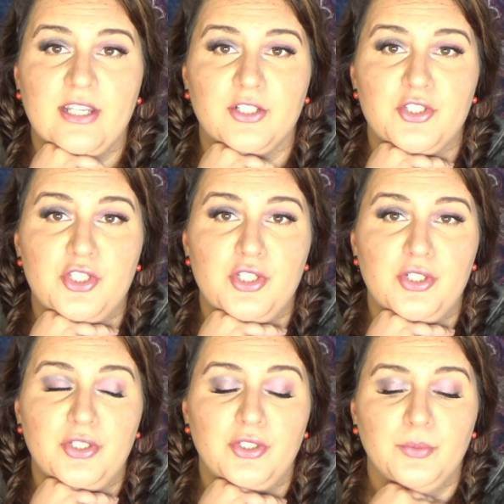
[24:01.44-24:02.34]
there
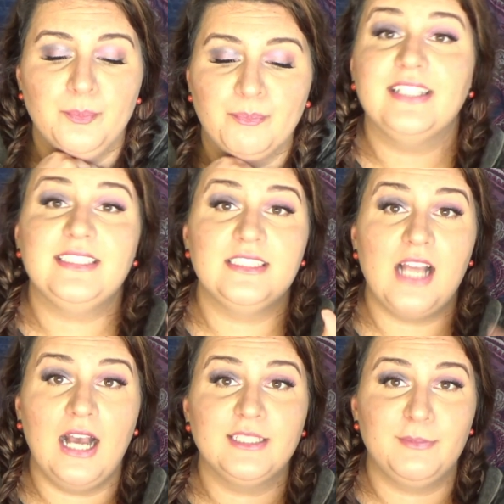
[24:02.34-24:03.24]
too. This is
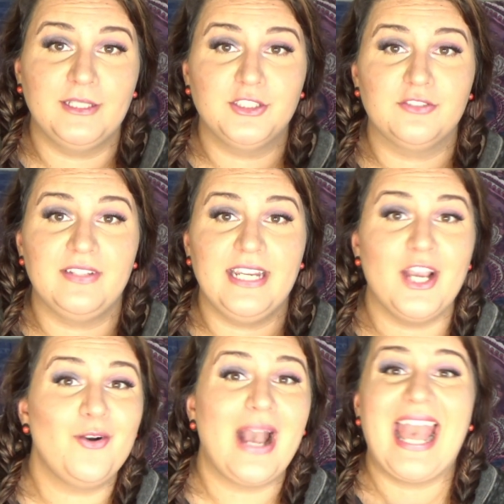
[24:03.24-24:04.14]
not a sponsored
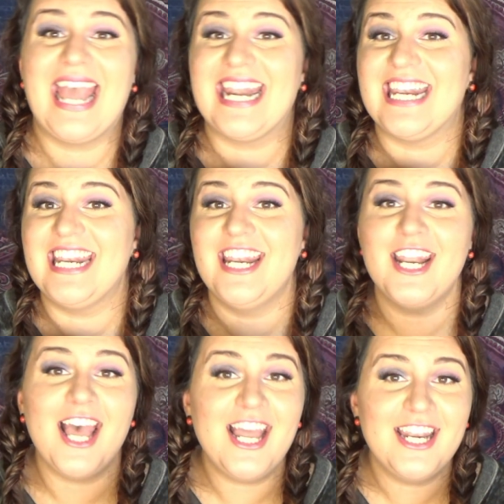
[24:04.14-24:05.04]
video.
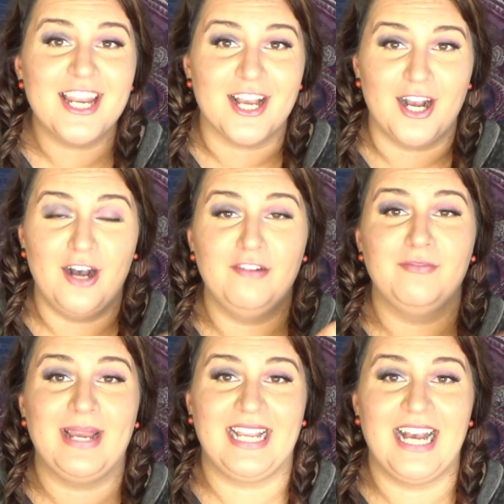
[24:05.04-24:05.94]
None of
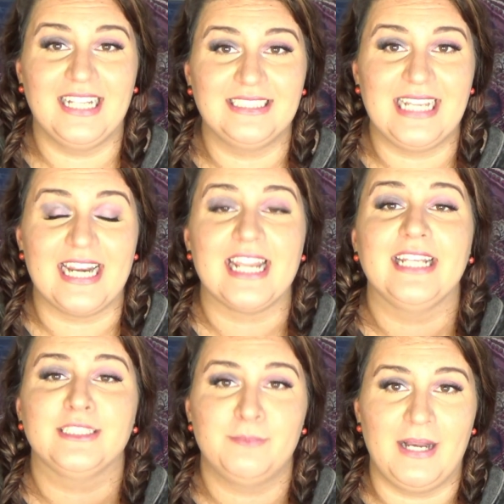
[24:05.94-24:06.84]
my content
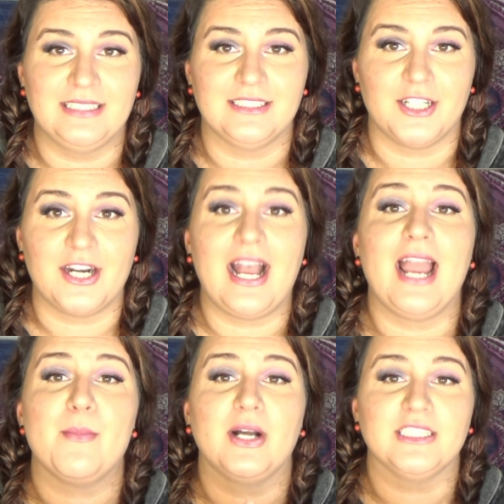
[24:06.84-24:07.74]
is sponsored.
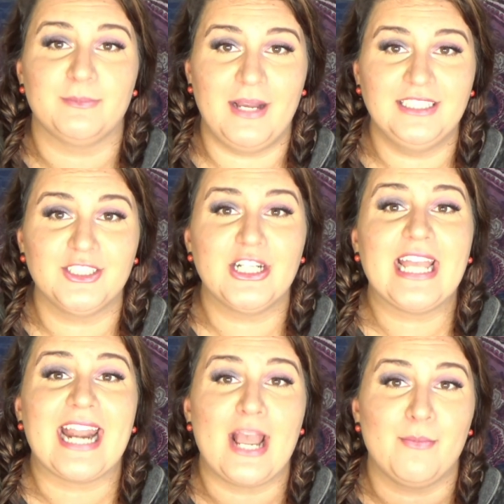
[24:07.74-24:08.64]
I'm unsponsored
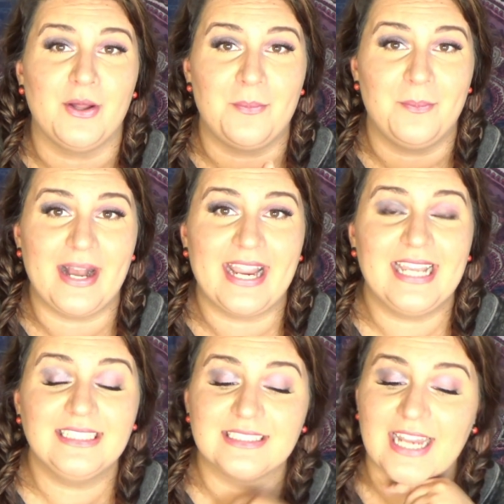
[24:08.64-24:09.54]
and I'm
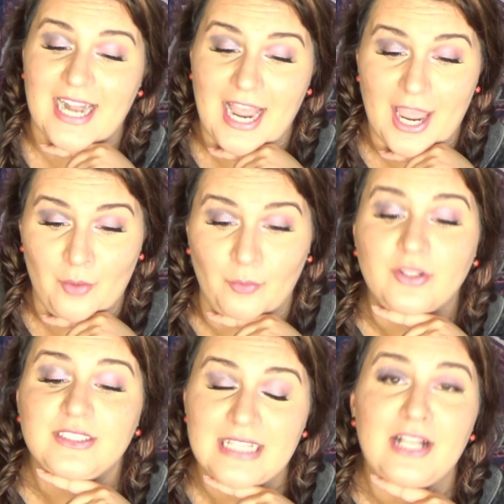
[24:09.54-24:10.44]
unbiased and I
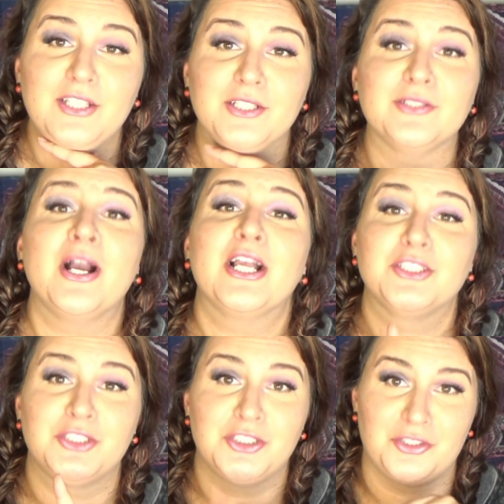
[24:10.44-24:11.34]
will tell you
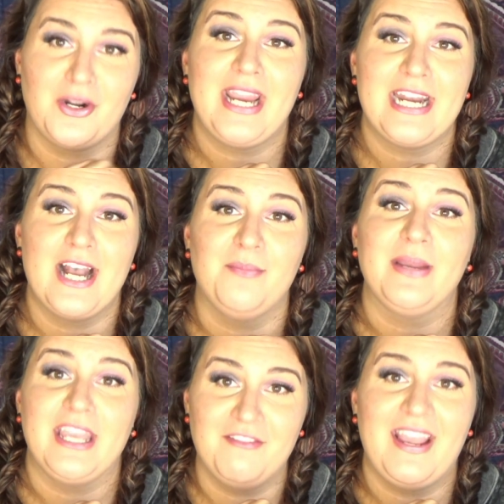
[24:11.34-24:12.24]
straight up
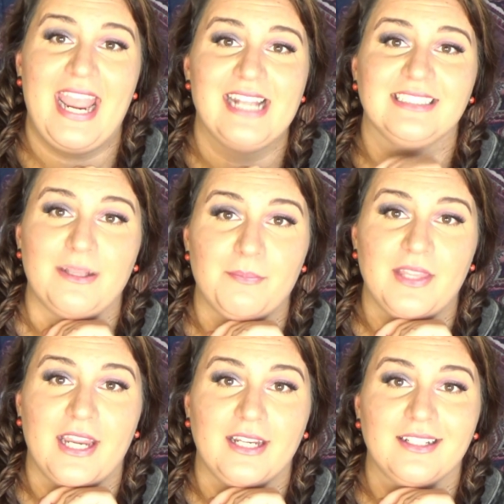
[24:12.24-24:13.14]
if I hate
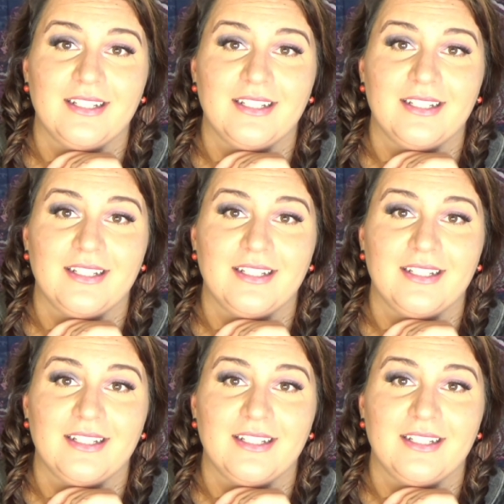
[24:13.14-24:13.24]
something.